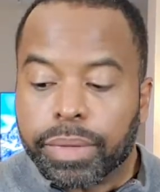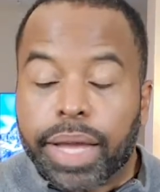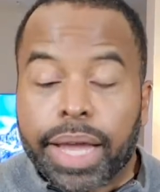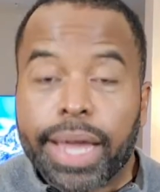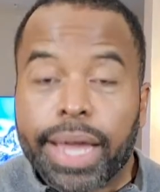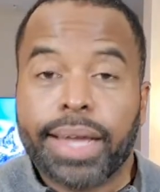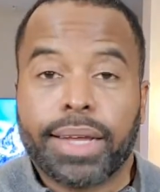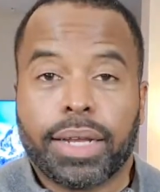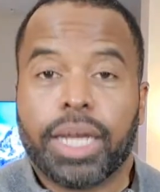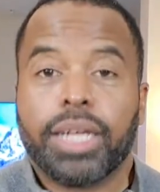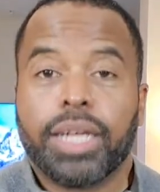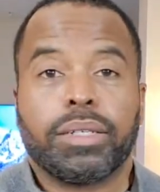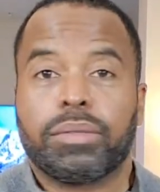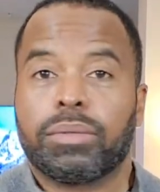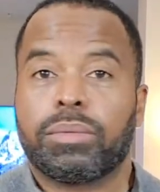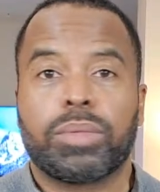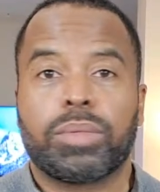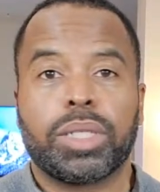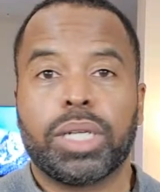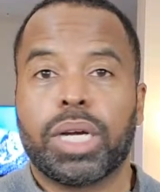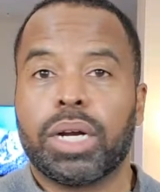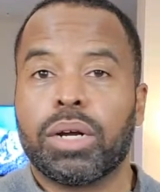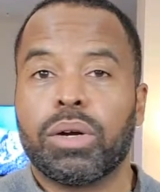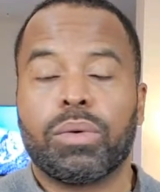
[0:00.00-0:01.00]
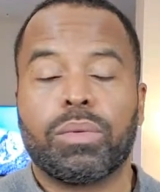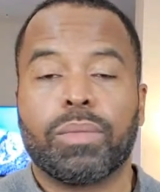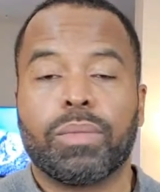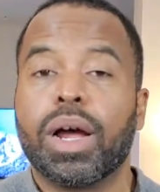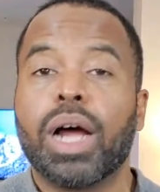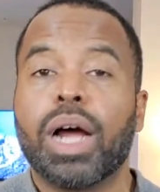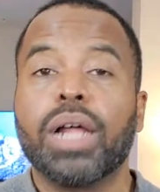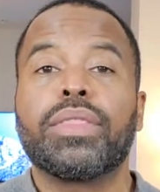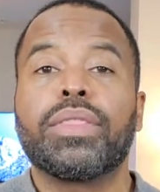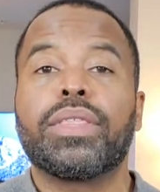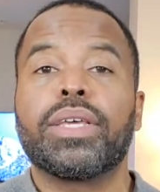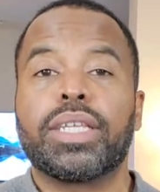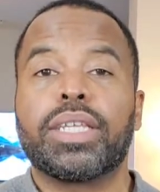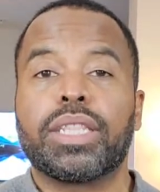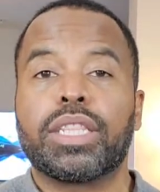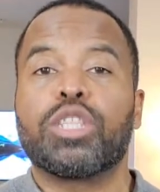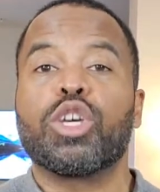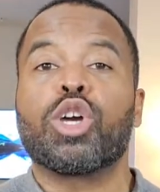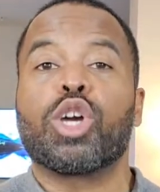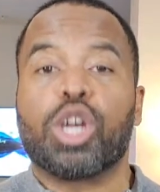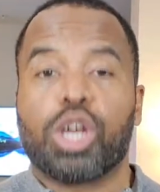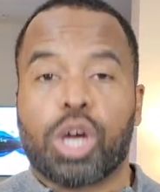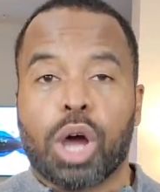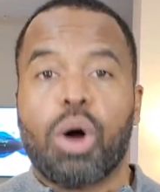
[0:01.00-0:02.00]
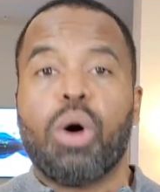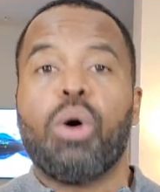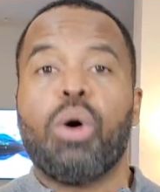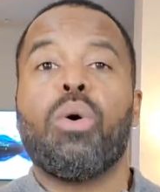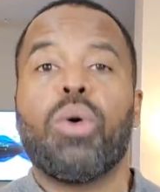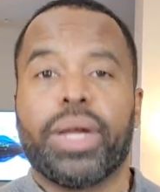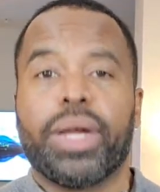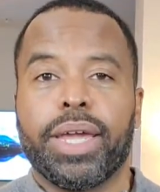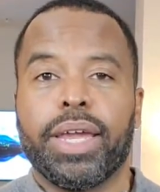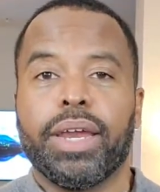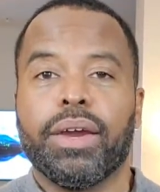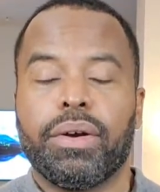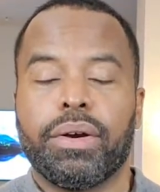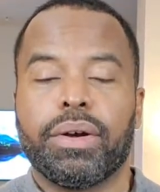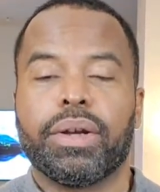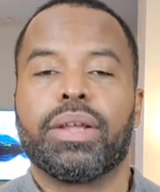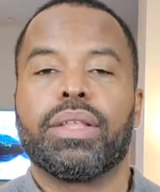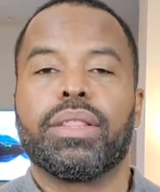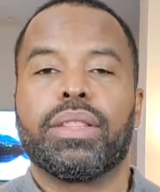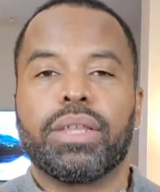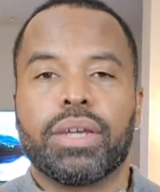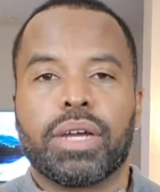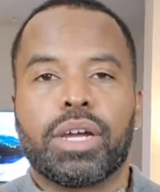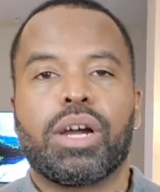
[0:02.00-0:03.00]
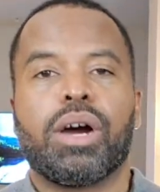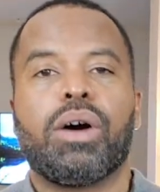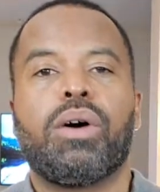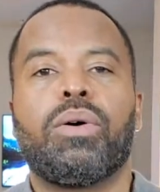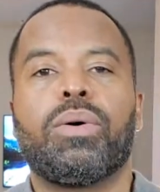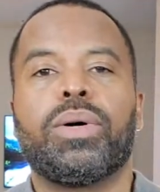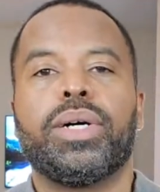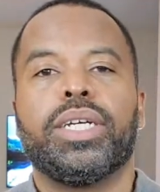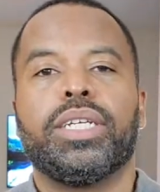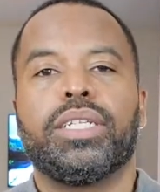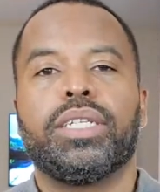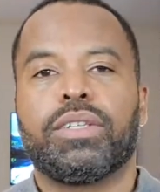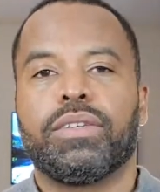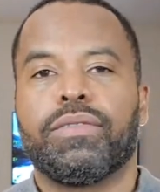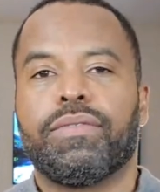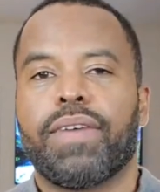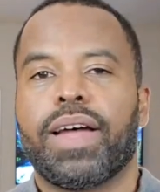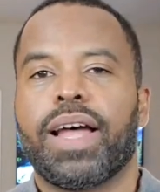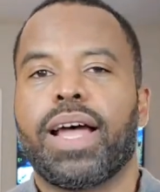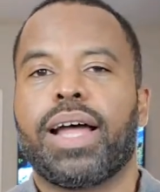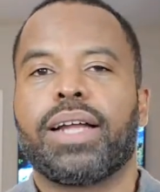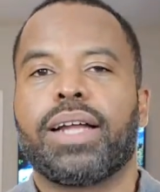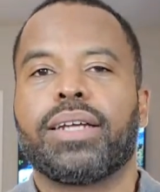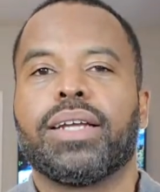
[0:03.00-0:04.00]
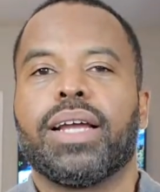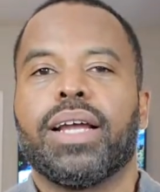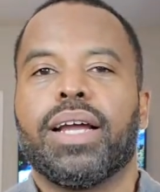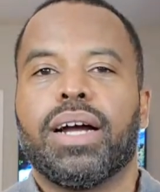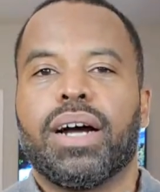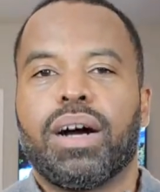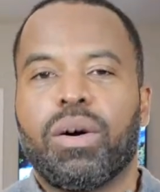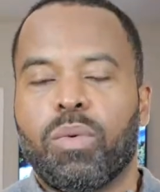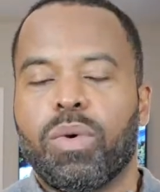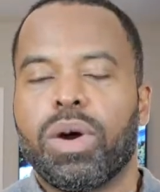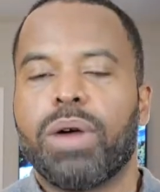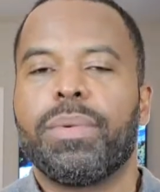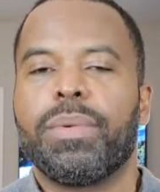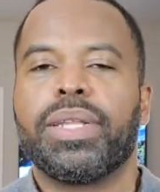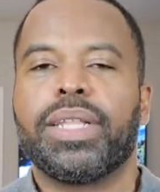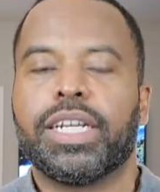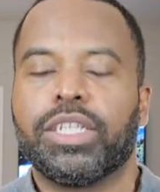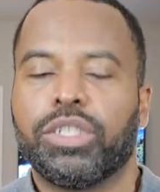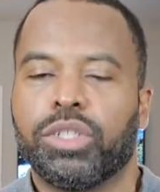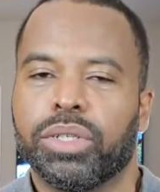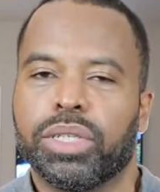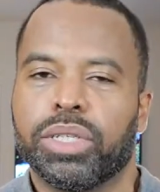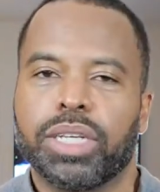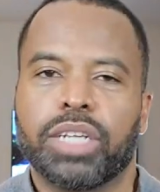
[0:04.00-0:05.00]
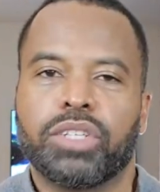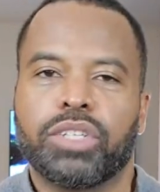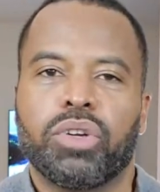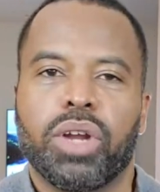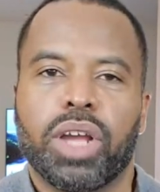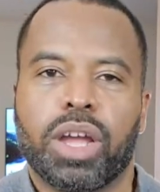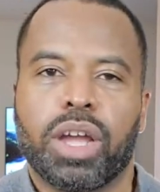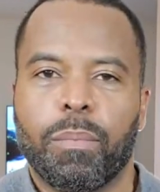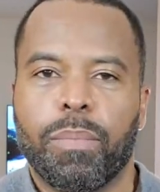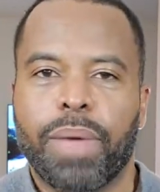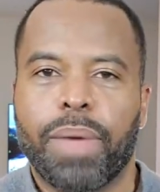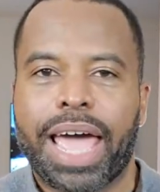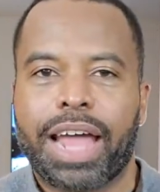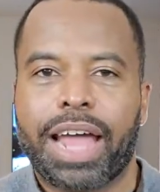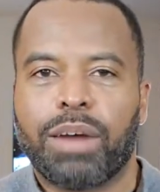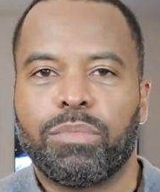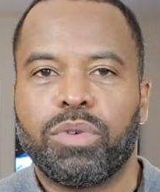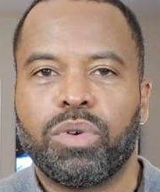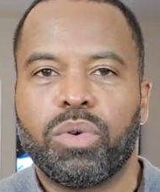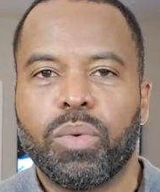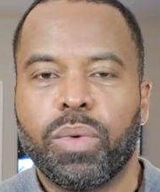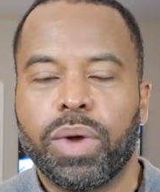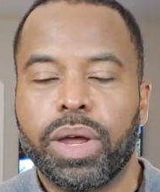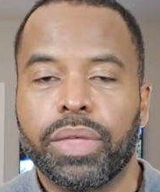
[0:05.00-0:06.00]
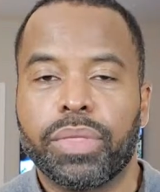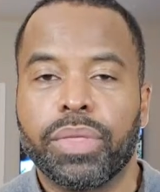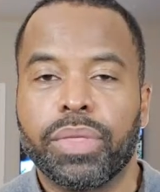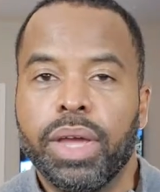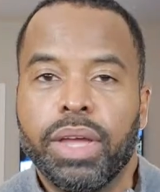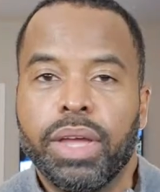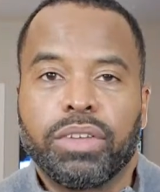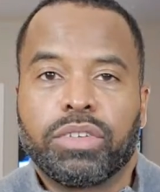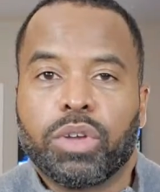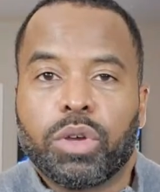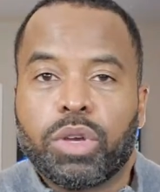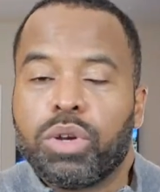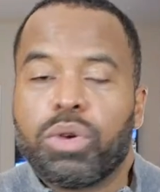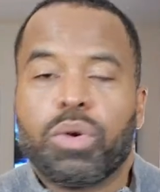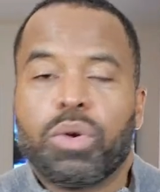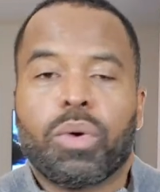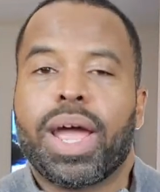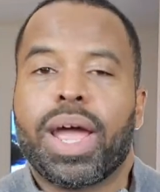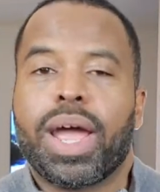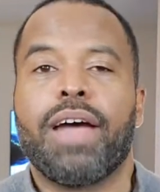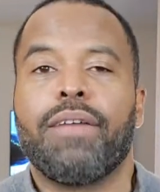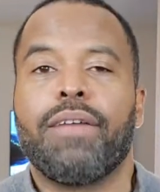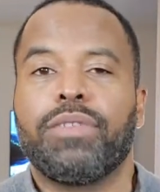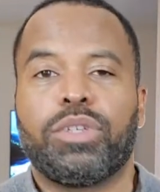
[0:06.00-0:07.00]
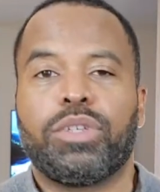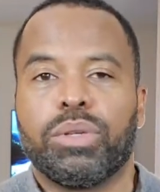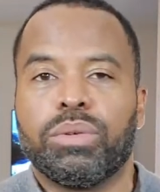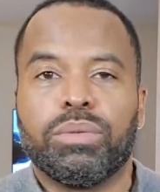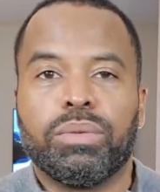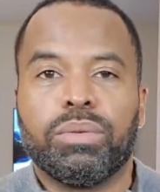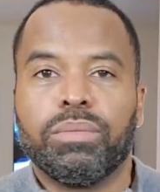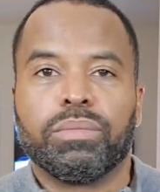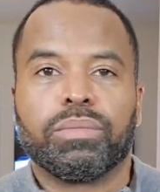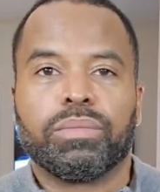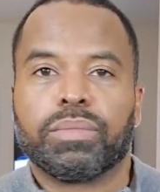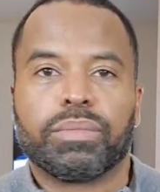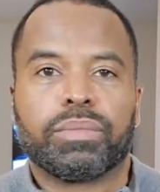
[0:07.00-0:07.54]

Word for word: and, and, you know the the goal here the goal is to find a woman that you're sexually compatible with so you don't have to